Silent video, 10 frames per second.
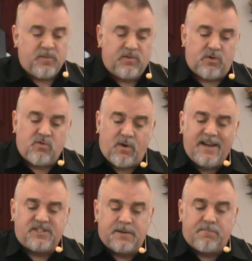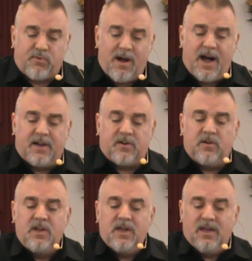So grace and pride
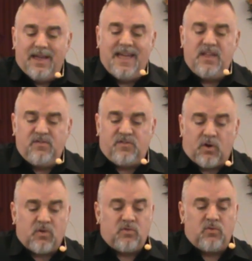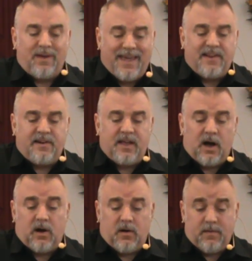are internal enemy,
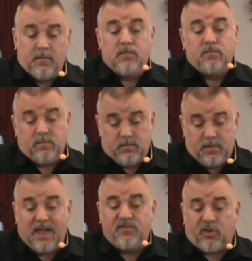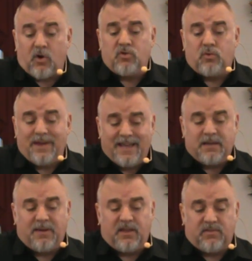uh, internal
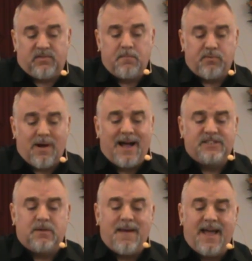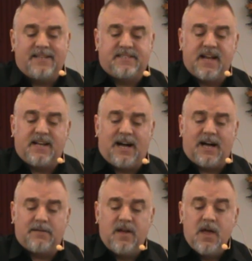enemies. Pride demands that
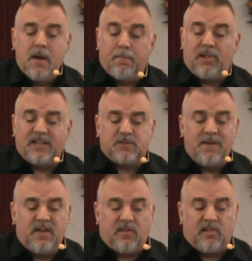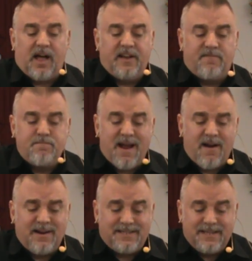God bless me in the light of
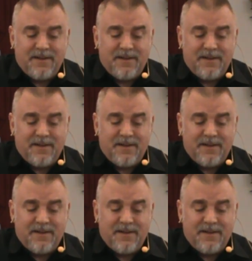merit,